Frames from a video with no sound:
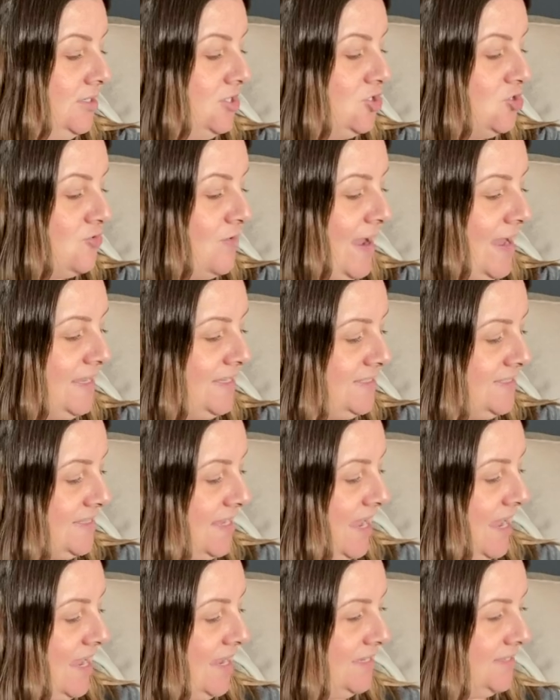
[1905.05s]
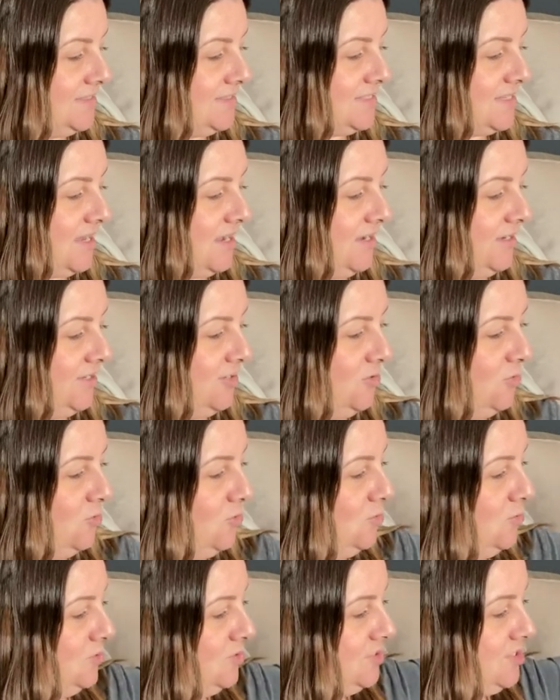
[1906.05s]
dress, and I
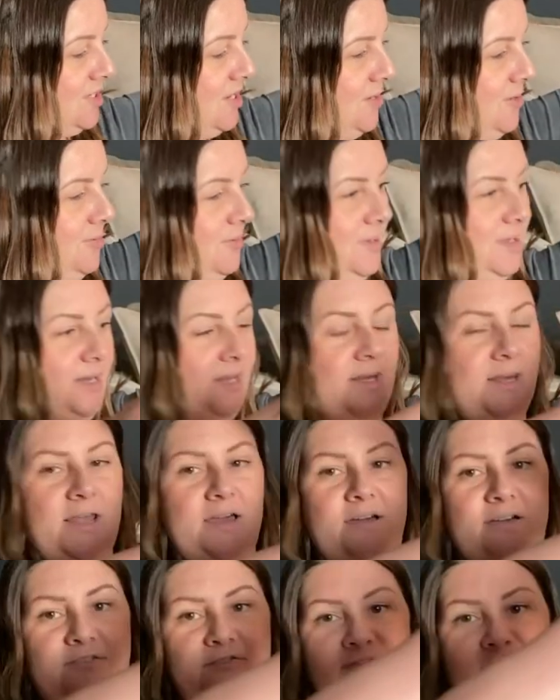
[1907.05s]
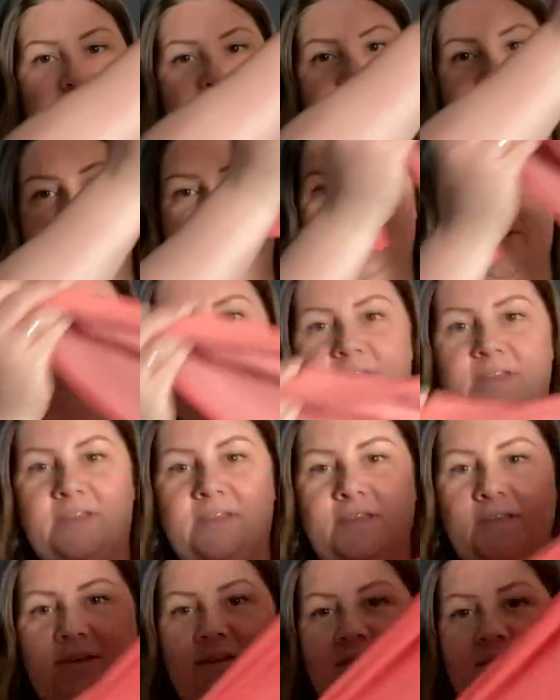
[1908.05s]
also love
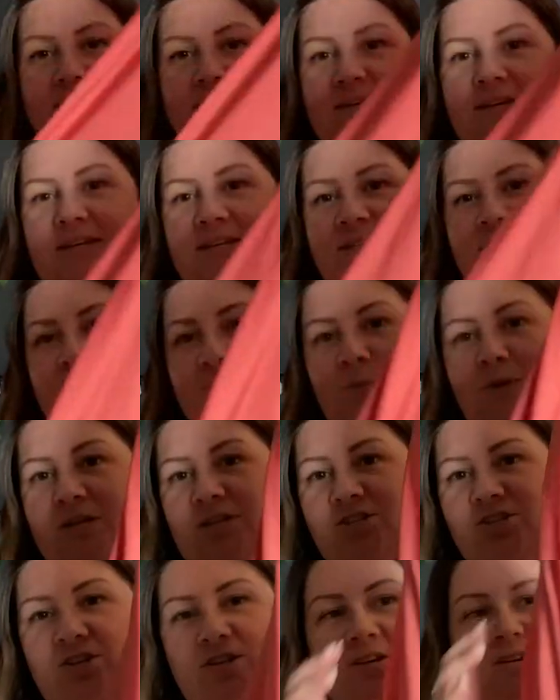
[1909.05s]
this, which